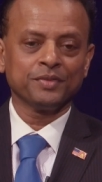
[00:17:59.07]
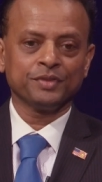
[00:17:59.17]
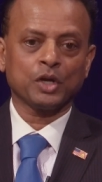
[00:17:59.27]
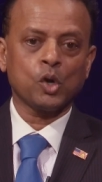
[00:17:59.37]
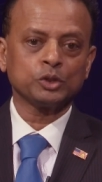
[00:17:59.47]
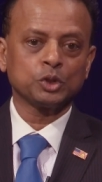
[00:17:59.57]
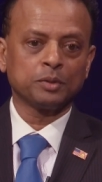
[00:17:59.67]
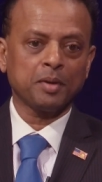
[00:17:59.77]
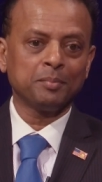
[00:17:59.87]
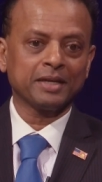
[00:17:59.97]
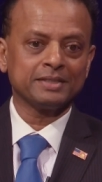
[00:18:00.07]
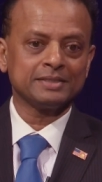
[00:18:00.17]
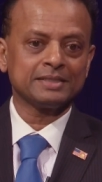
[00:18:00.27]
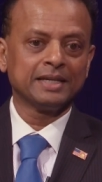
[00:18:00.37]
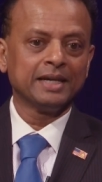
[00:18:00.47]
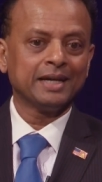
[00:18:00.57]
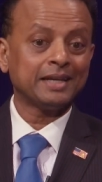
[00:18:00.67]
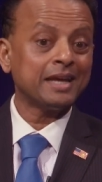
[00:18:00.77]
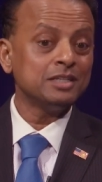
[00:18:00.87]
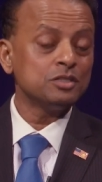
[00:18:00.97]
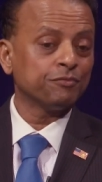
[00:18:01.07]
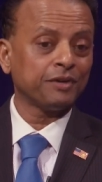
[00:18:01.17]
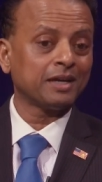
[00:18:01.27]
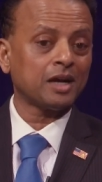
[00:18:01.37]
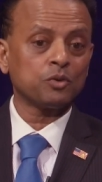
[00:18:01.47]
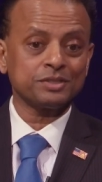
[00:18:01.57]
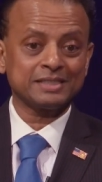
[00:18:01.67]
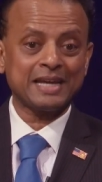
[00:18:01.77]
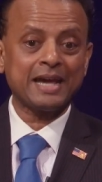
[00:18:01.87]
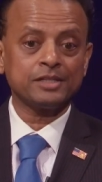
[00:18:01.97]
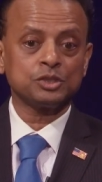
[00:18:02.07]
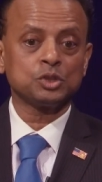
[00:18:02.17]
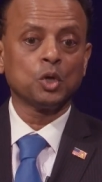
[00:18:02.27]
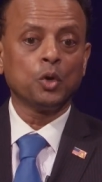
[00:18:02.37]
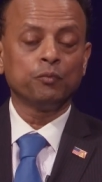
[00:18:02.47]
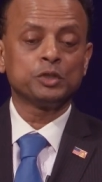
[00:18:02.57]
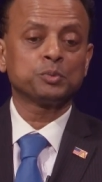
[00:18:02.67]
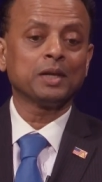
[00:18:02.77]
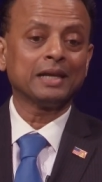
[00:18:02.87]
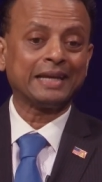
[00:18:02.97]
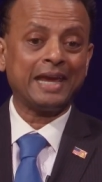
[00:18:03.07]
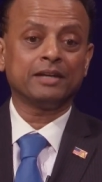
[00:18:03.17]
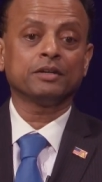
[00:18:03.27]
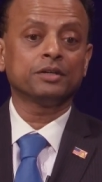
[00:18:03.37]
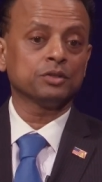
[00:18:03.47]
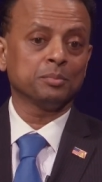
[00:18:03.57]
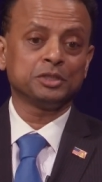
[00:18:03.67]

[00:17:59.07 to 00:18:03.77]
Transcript: There are also Republicans, and I need to figure out a stance which will cater to the